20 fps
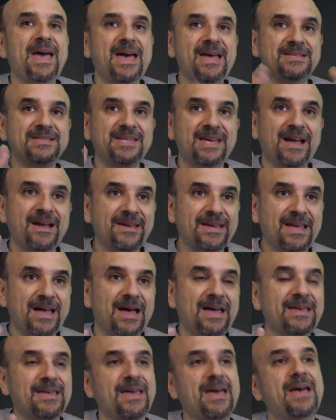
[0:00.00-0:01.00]
as Gary
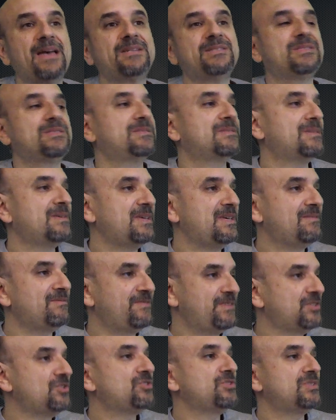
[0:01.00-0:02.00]
Gygax
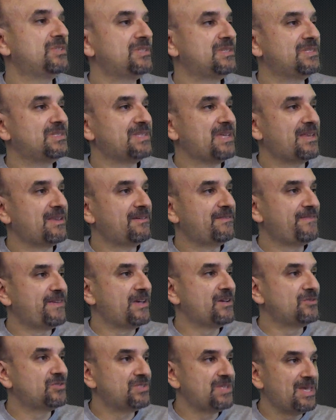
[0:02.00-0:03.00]
envisioned it. Is that a
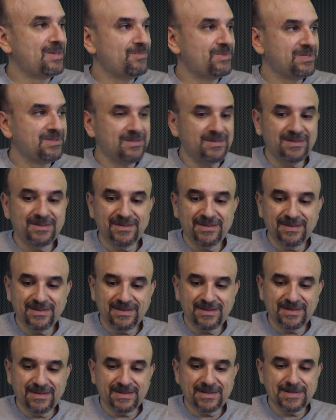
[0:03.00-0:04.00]
fair statement?
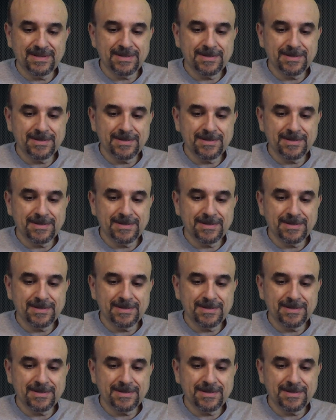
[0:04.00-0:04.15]
I